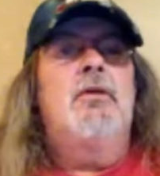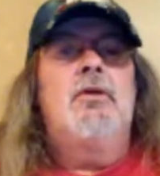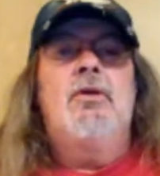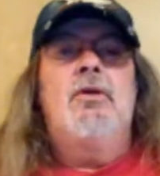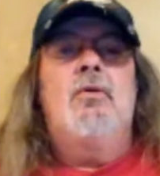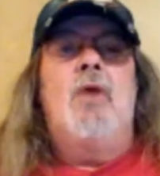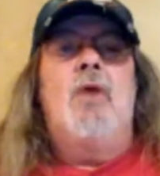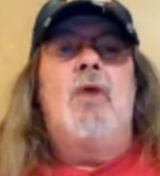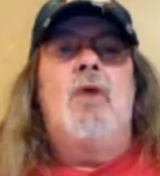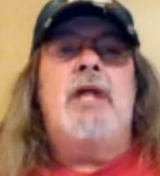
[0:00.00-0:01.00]
What was
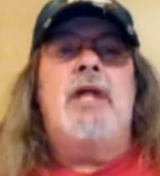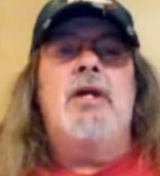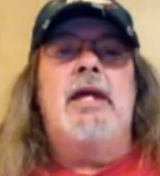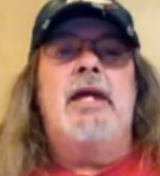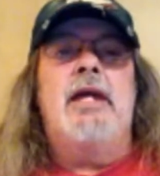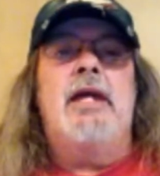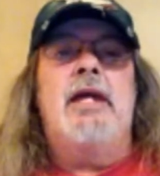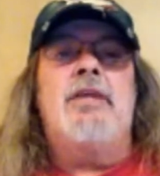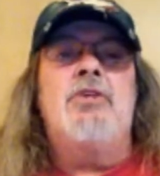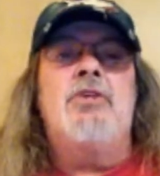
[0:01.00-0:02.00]
that young lady that
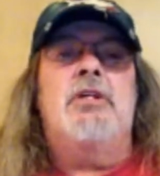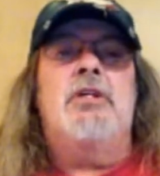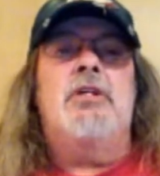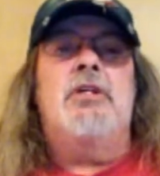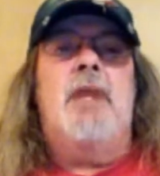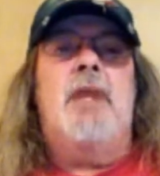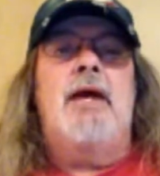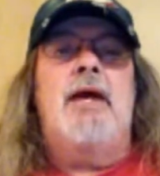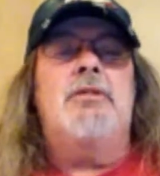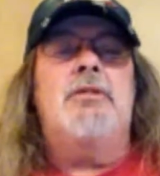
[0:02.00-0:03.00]
used to come by our
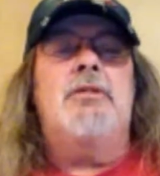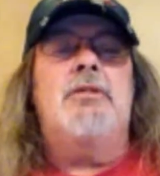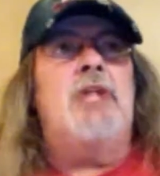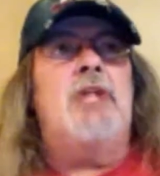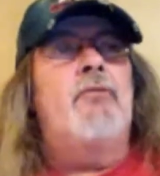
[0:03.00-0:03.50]
channel?